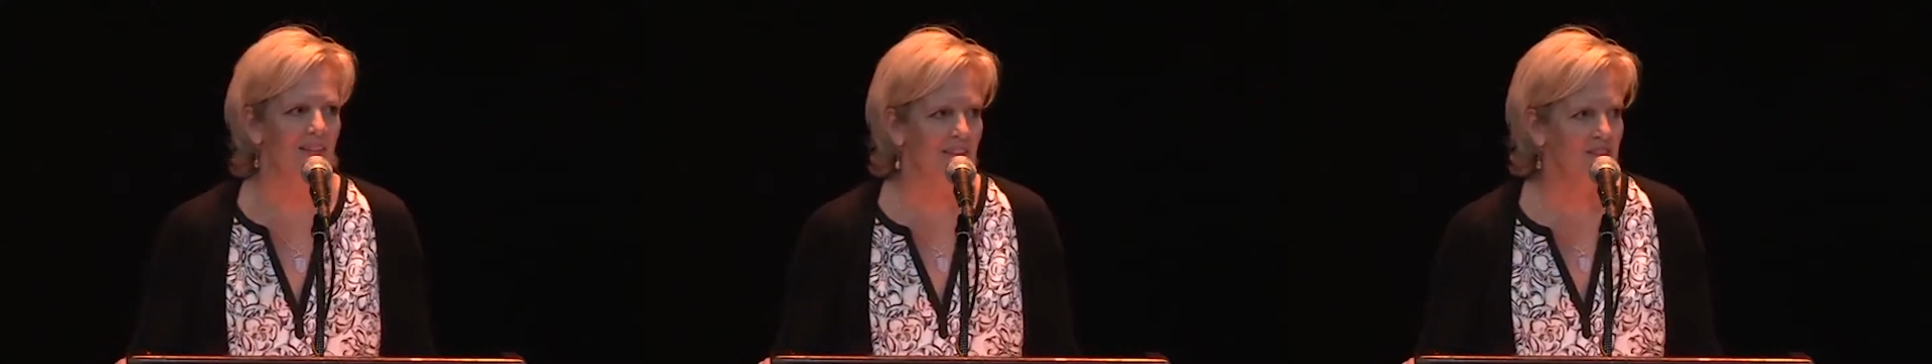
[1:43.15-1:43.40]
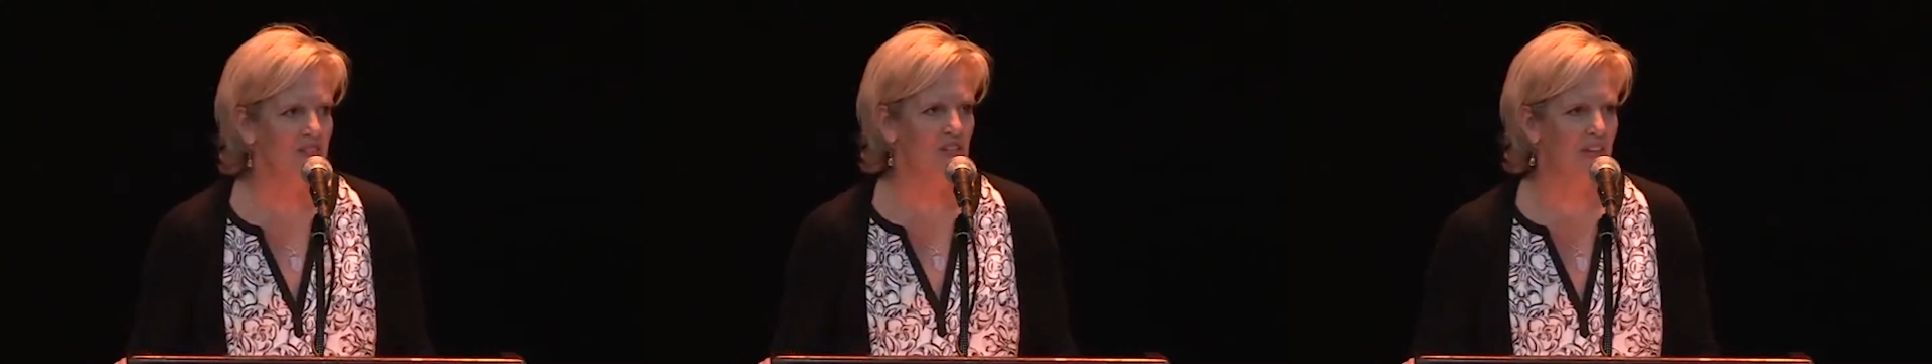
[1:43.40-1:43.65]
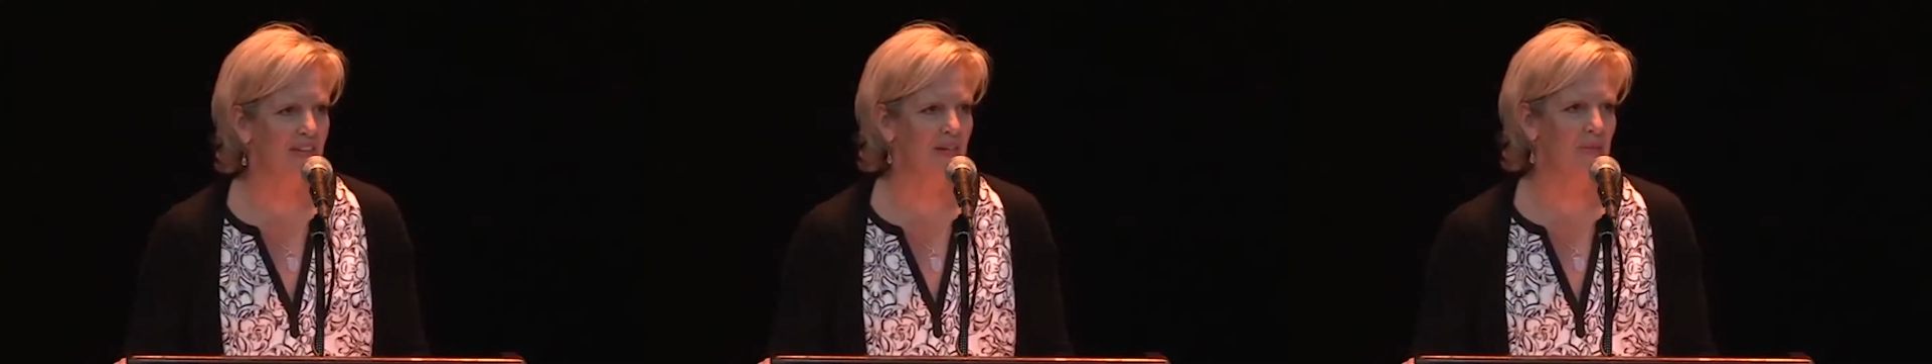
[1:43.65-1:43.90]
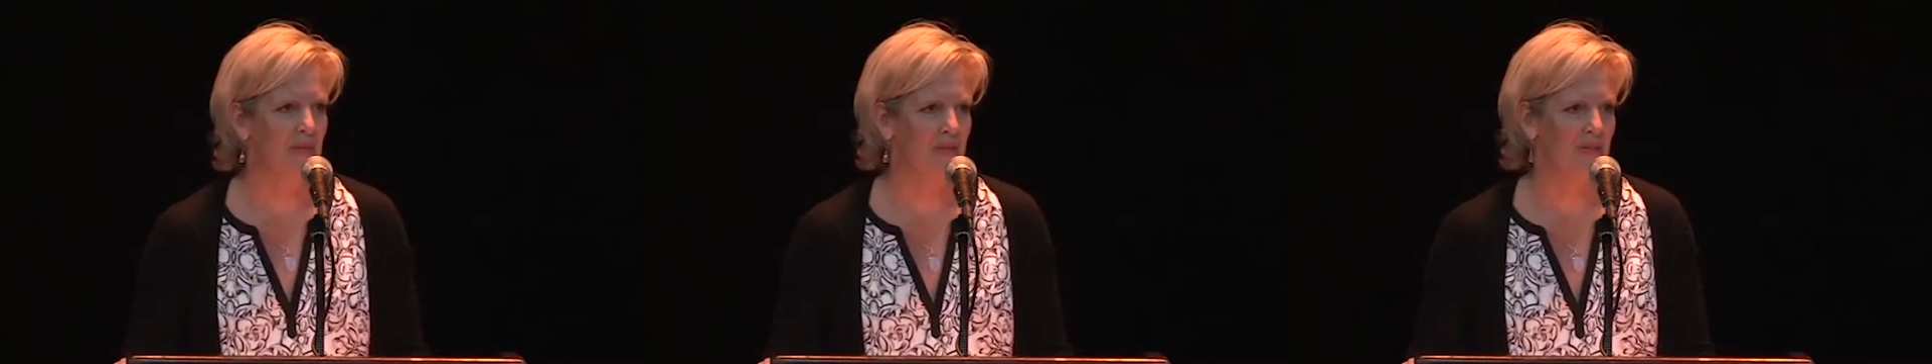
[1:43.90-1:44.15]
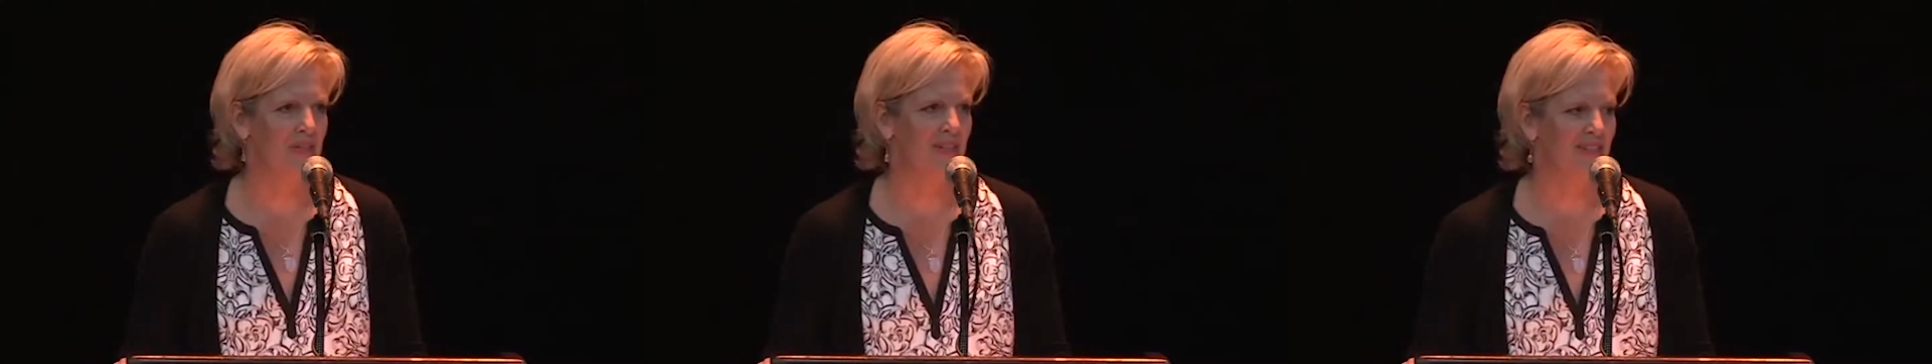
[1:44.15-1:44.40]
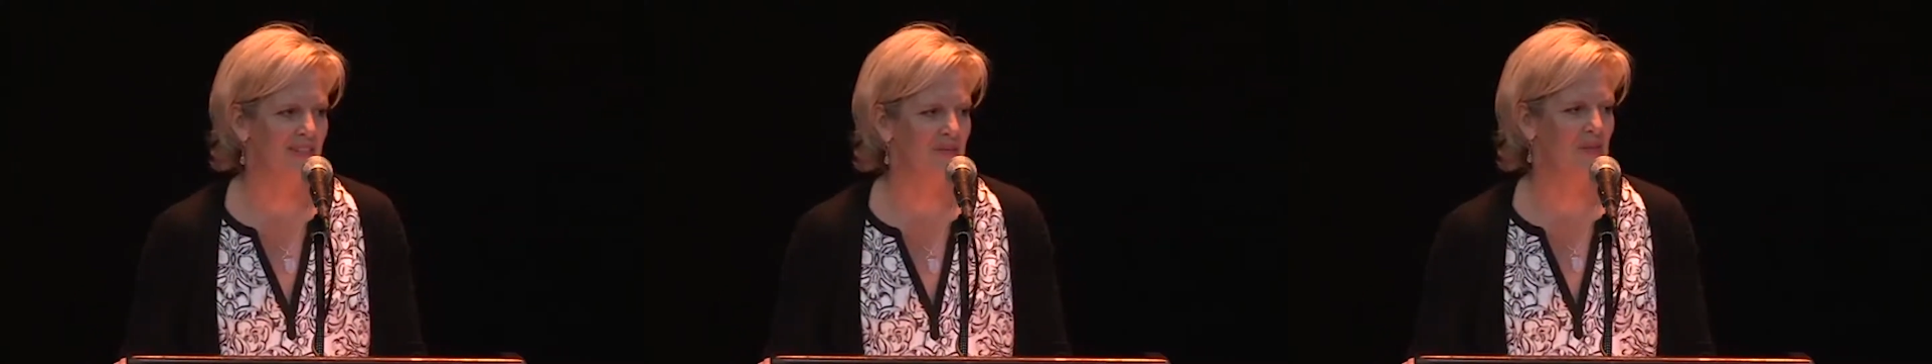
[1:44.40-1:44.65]
Let's check in with Chris
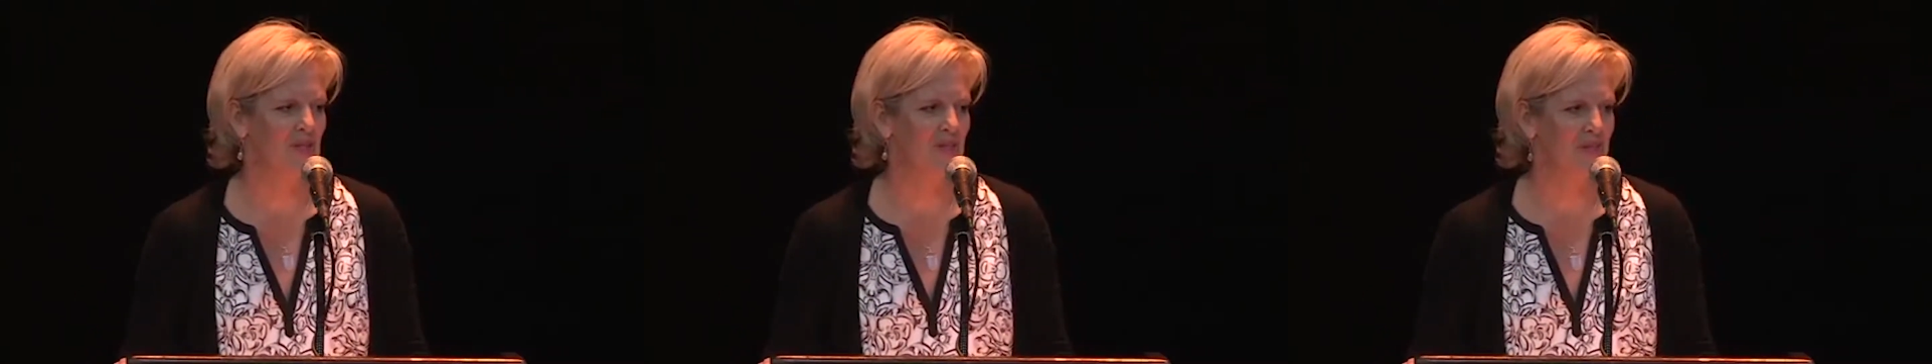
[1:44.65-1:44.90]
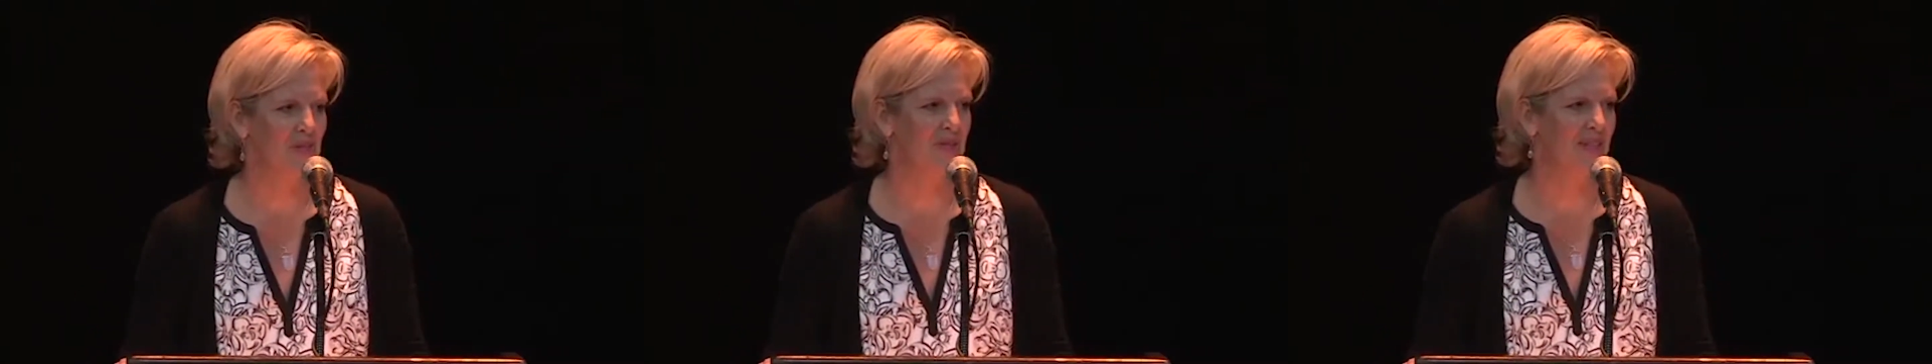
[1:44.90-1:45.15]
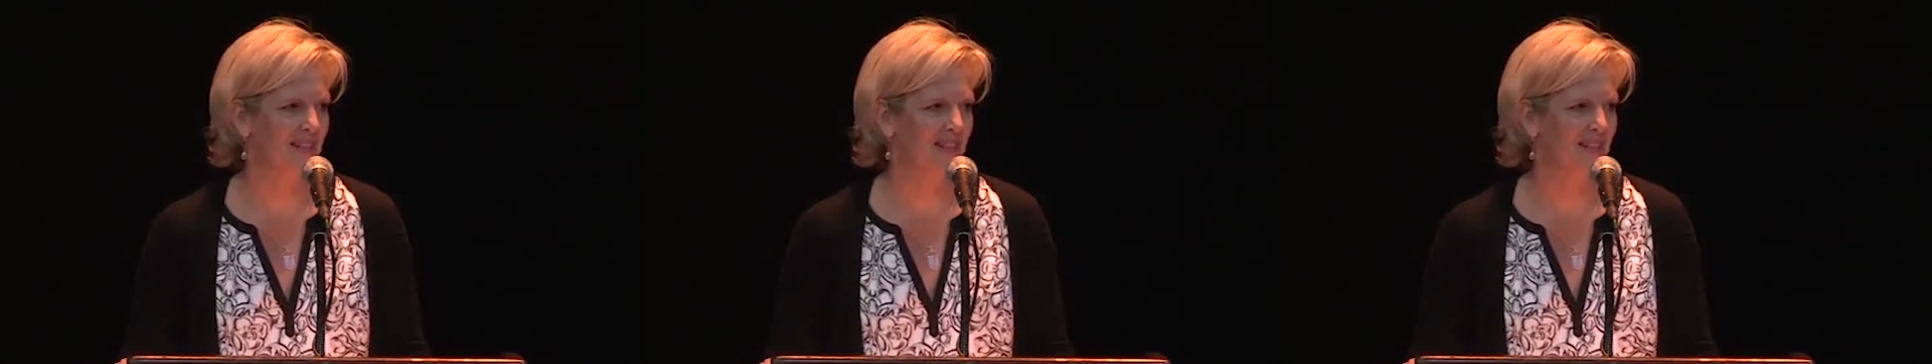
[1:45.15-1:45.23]
and see what she's doing